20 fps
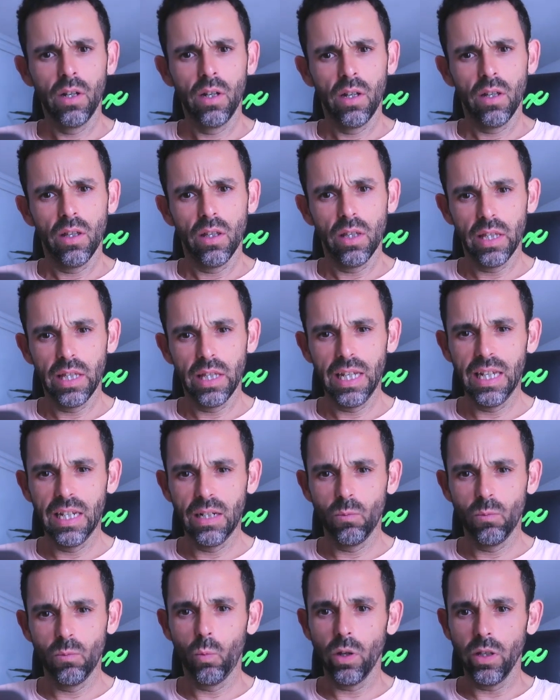
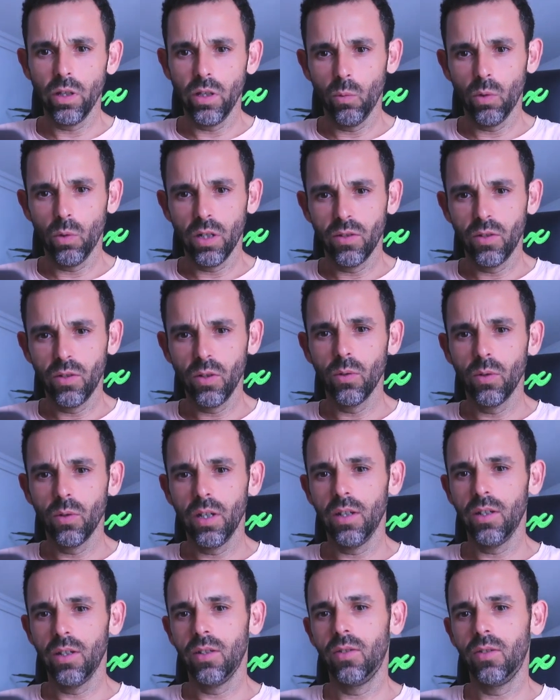then what you want to do
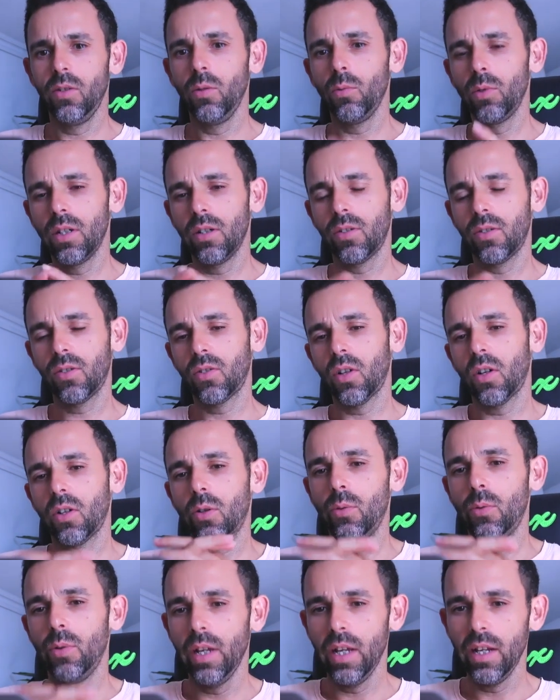is you want to start
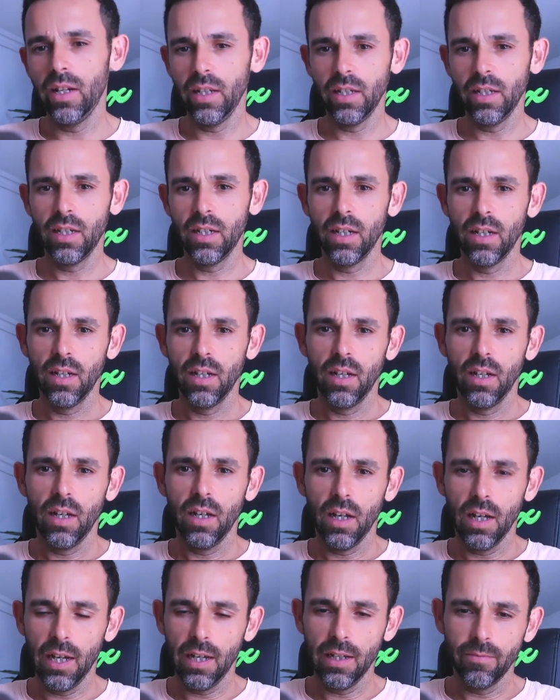creating
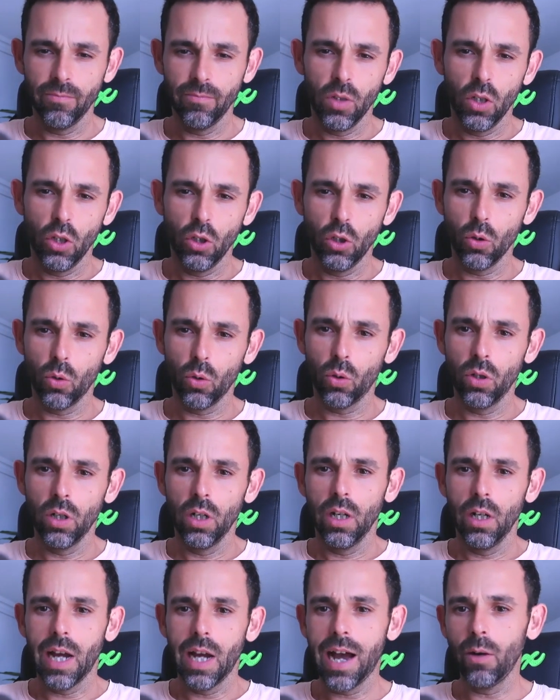your
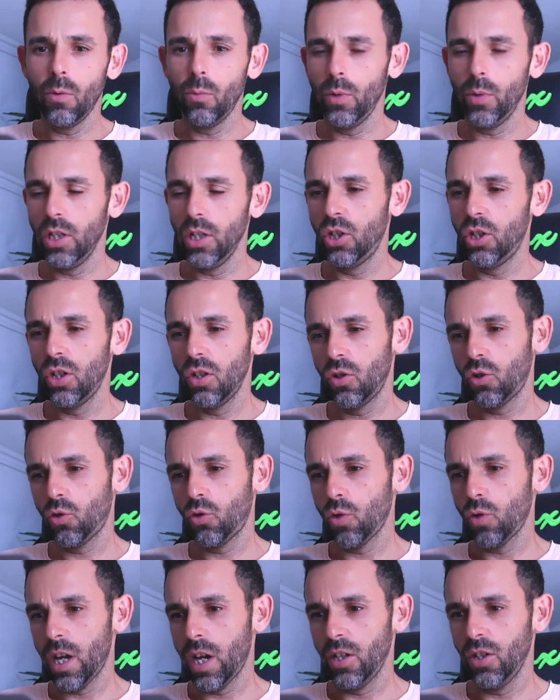outreach
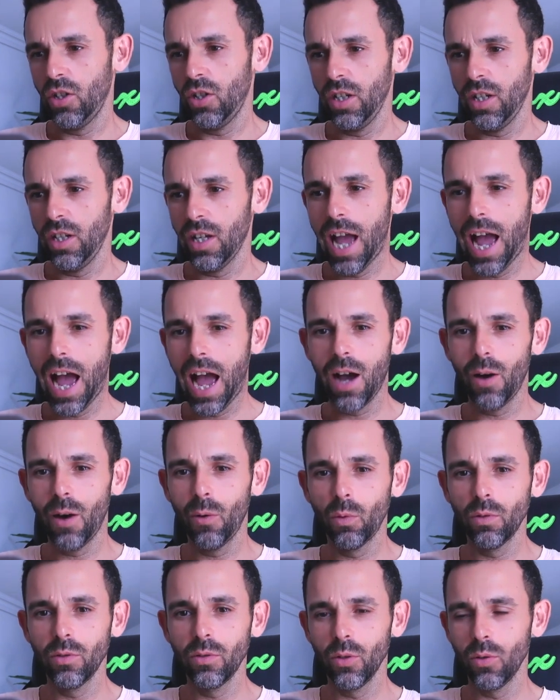strategy. How
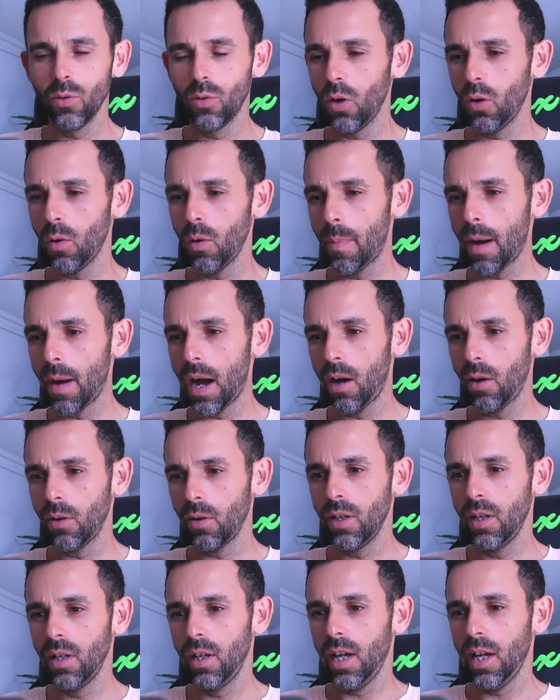will you go about
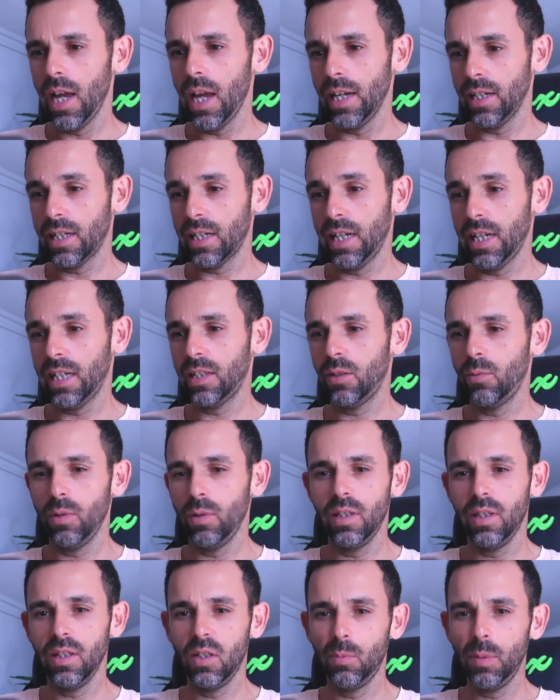and connect with
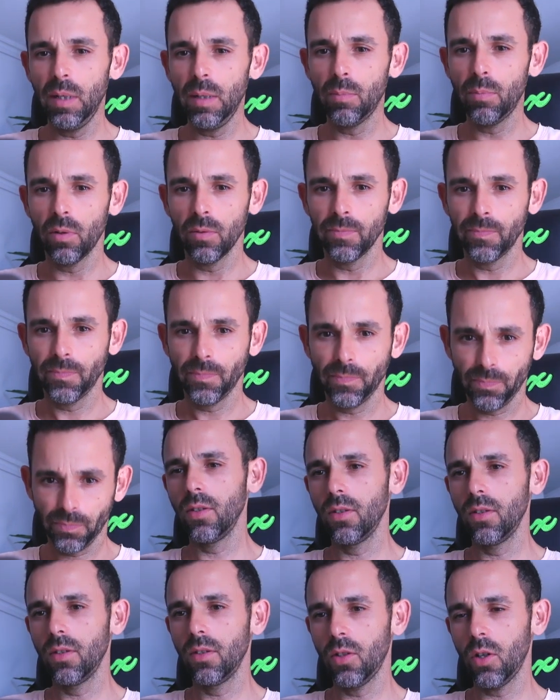these people?
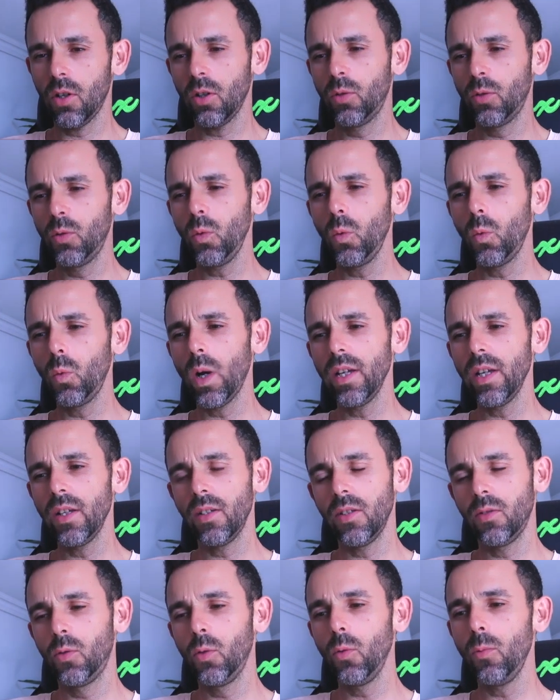There are
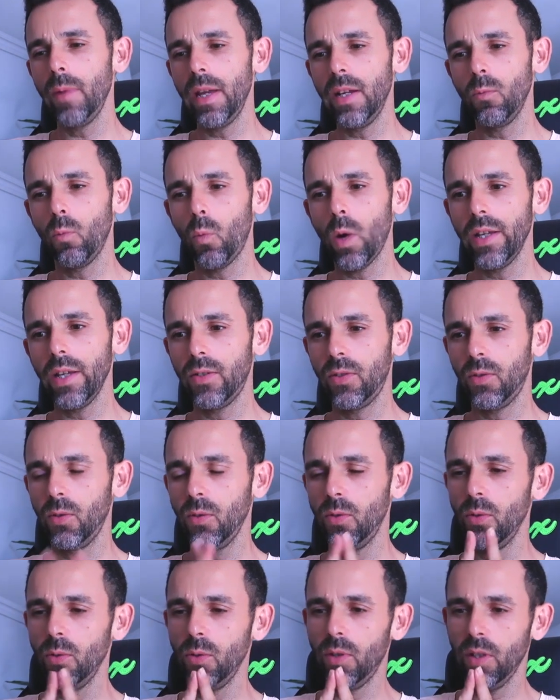two main ways to
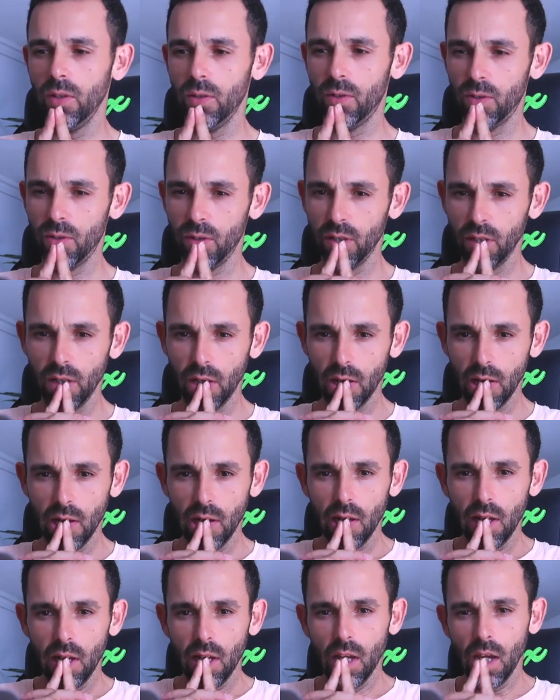do this.
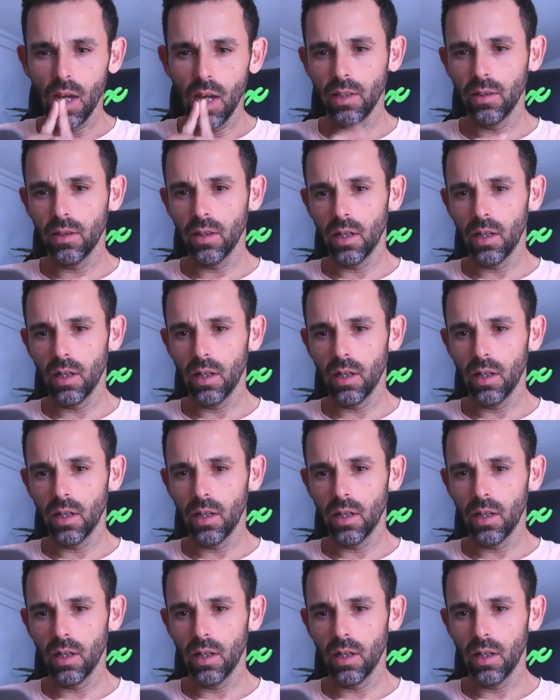And